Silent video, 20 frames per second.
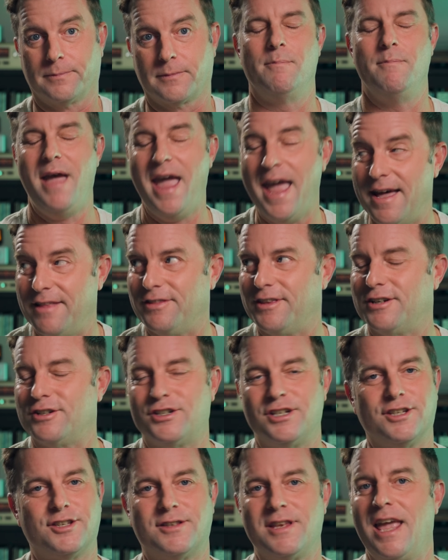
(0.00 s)
Man, there's
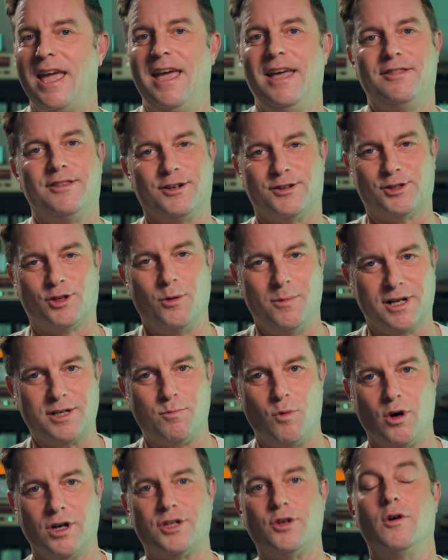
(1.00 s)
just there's so much
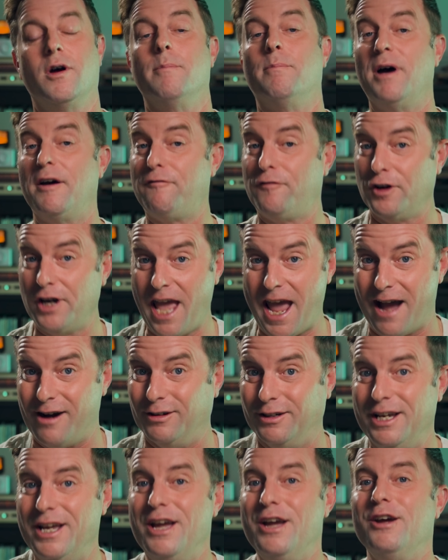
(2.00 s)
more to it. But for now,
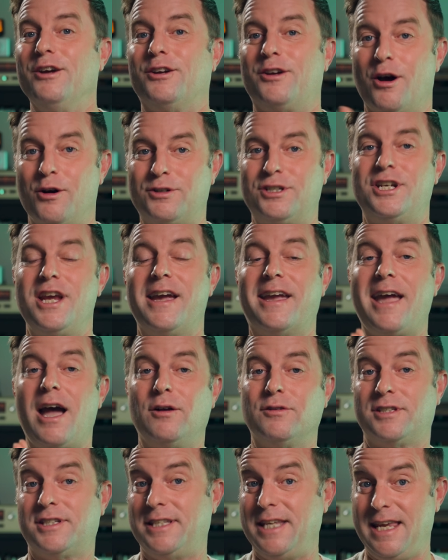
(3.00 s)
go check
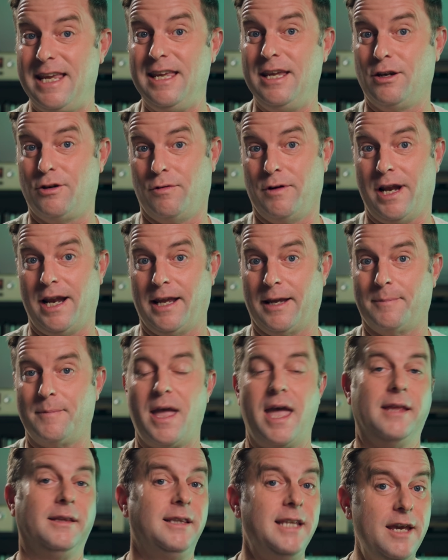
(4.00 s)
out CE Critic
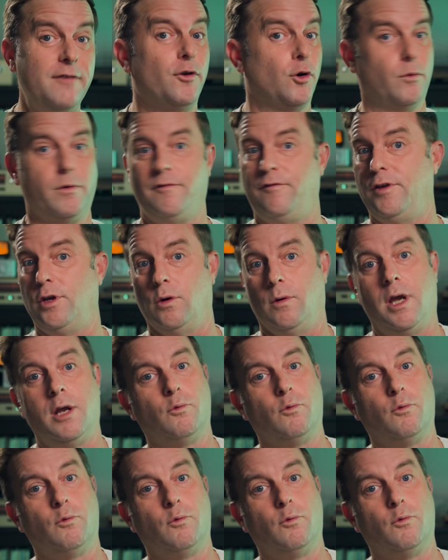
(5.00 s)
and leave a review.